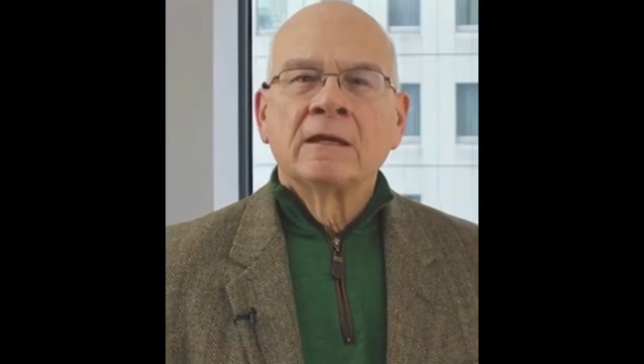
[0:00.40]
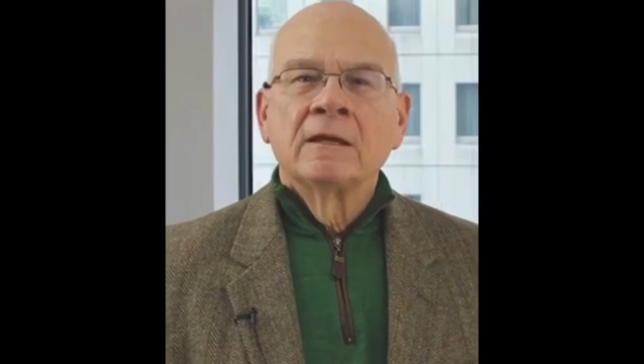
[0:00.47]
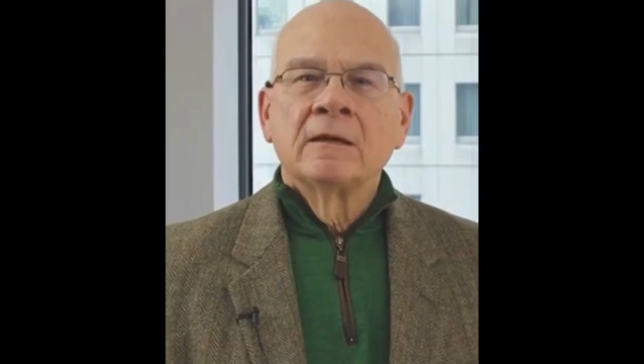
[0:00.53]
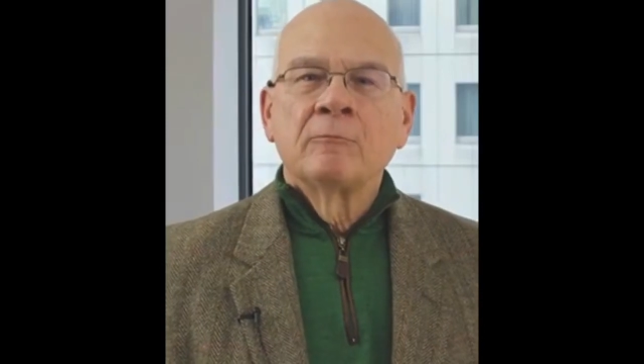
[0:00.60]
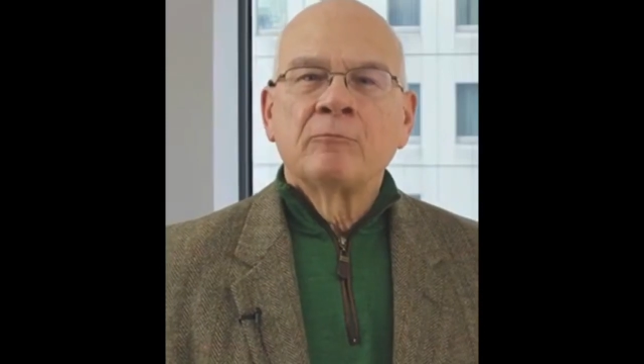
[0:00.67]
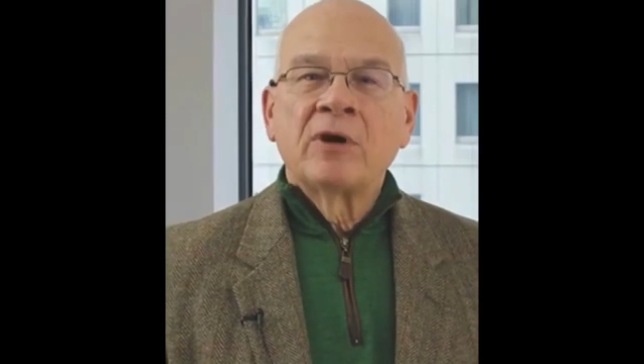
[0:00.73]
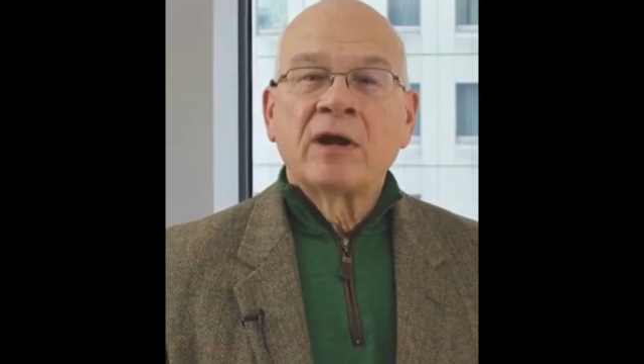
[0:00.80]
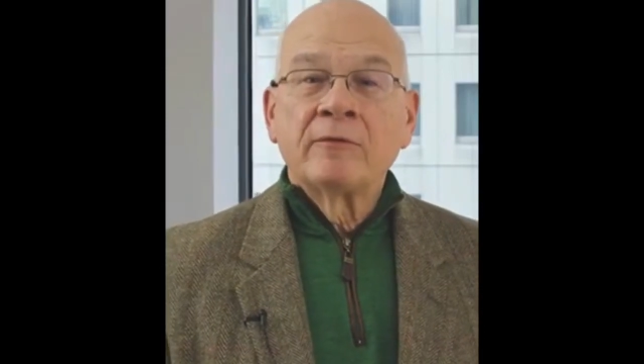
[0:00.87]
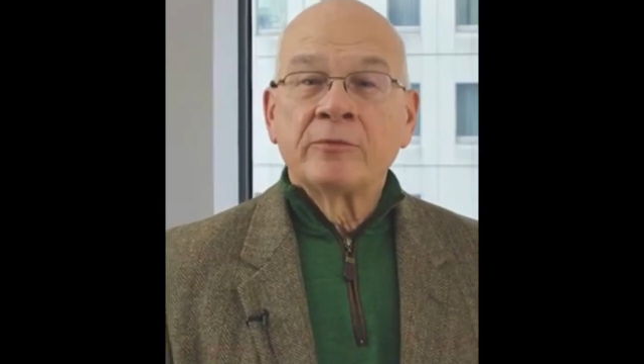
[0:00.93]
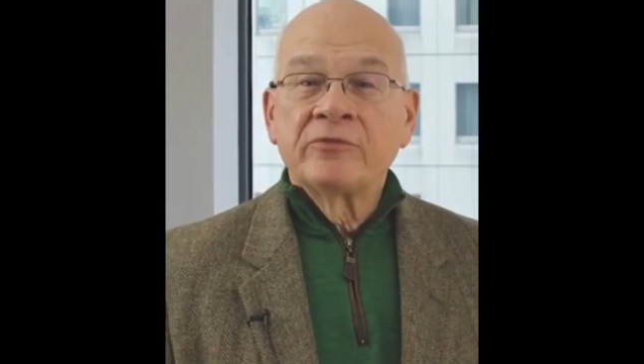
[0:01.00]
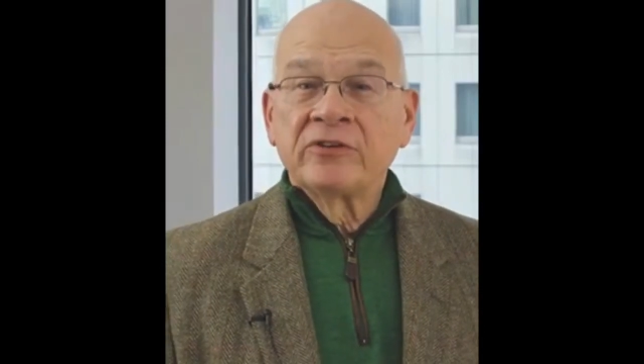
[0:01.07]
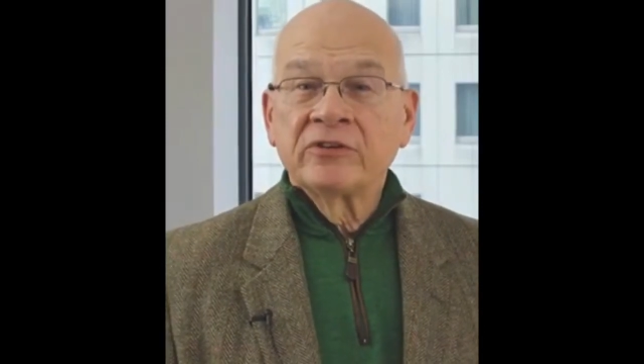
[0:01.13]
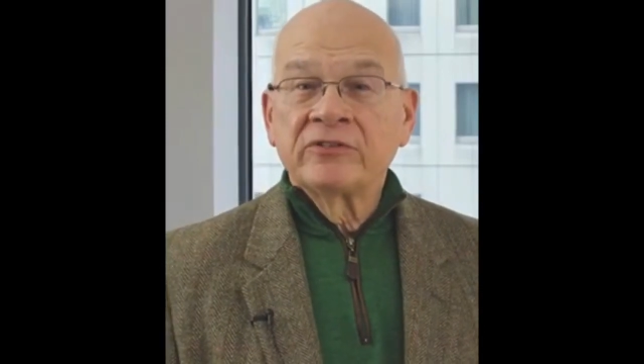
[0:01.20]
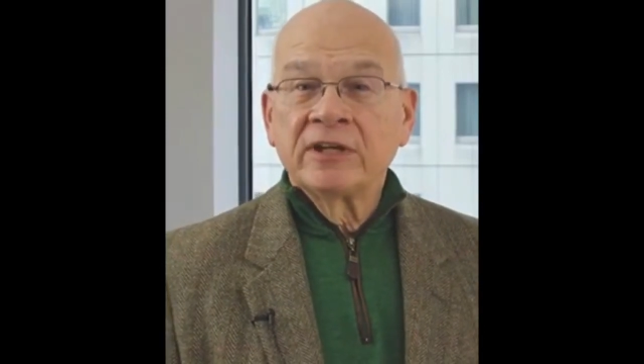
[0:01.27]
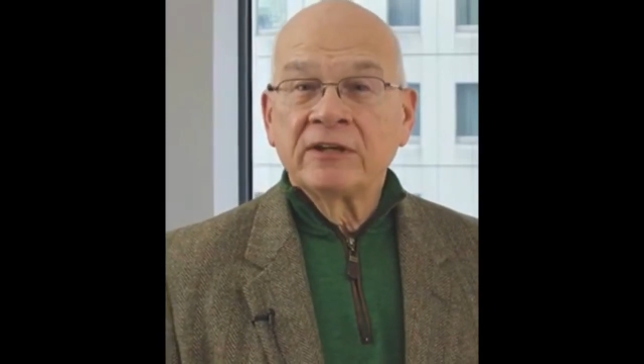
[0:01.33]
Proverbs
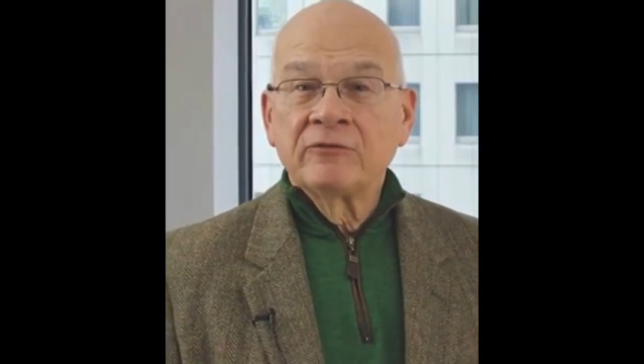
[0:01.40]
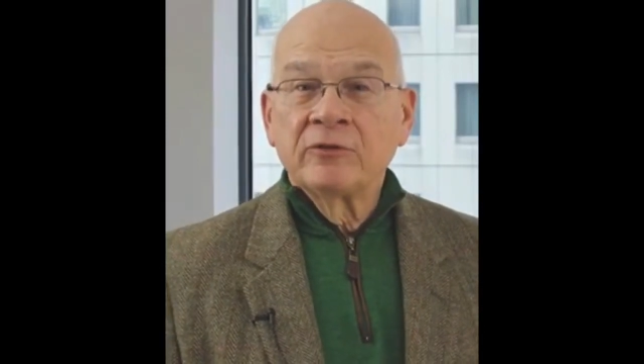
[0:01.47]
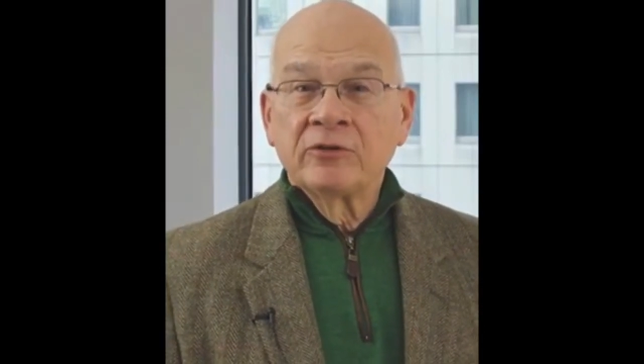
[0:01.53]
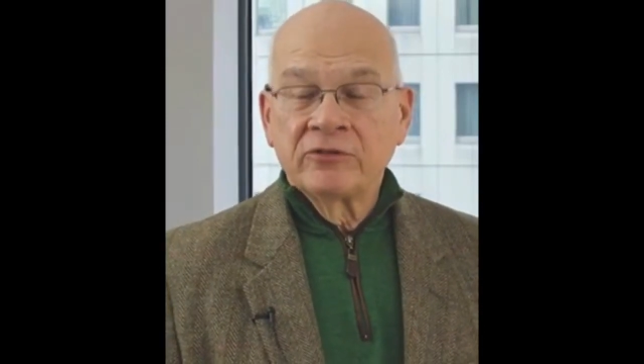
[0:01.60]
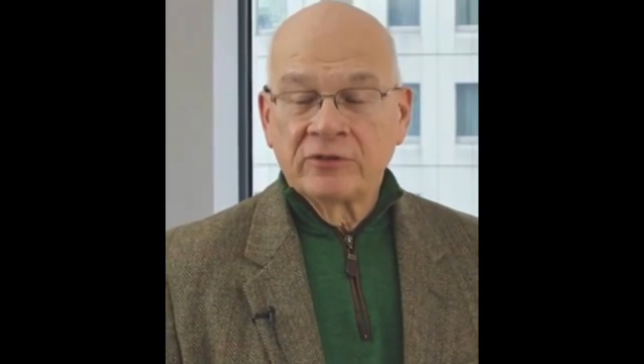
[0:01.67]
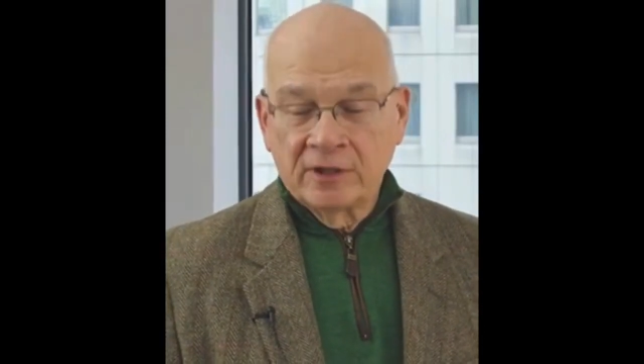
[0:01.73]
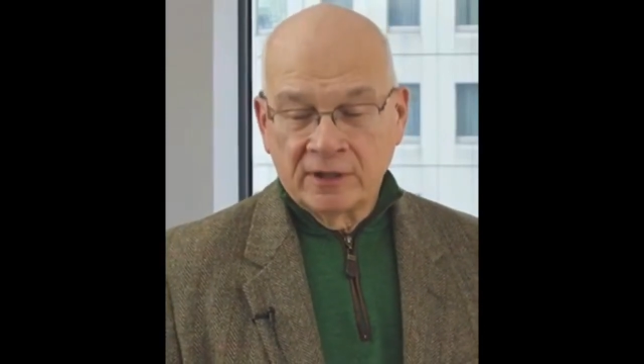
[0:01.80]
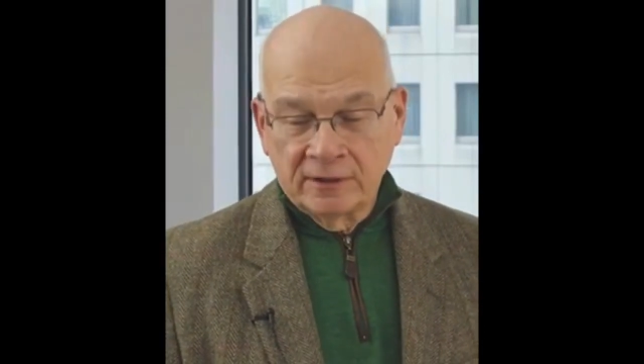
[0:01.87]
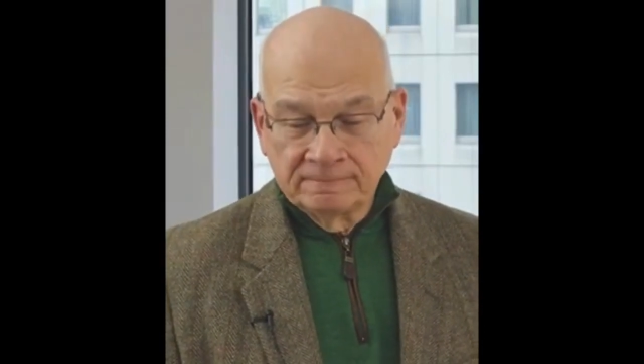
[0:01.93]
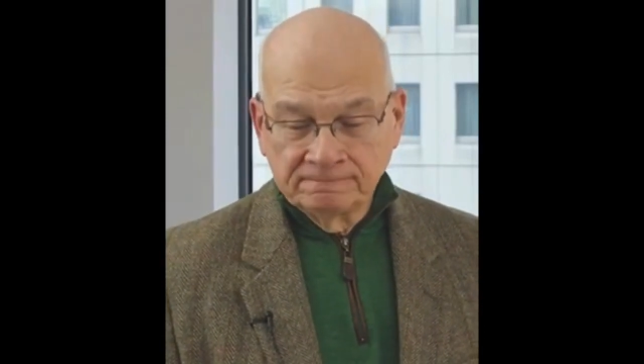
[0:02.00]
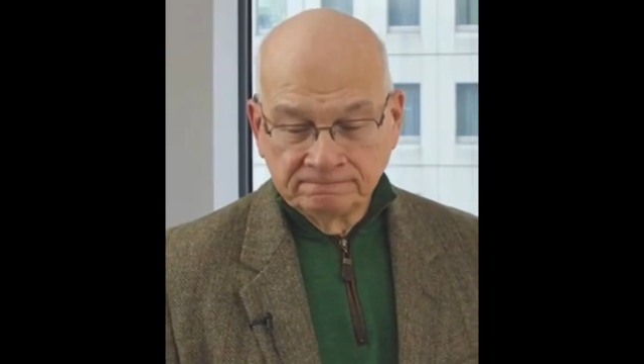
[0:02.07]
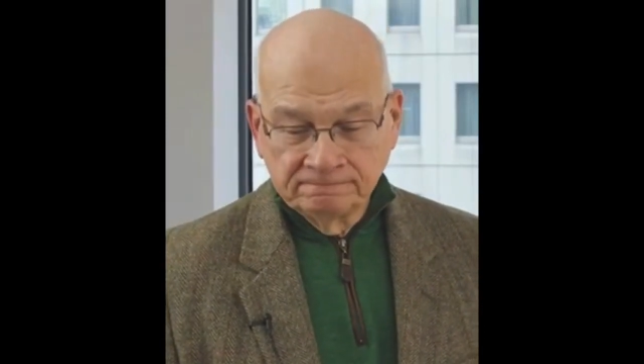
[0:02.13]
16, verse 9.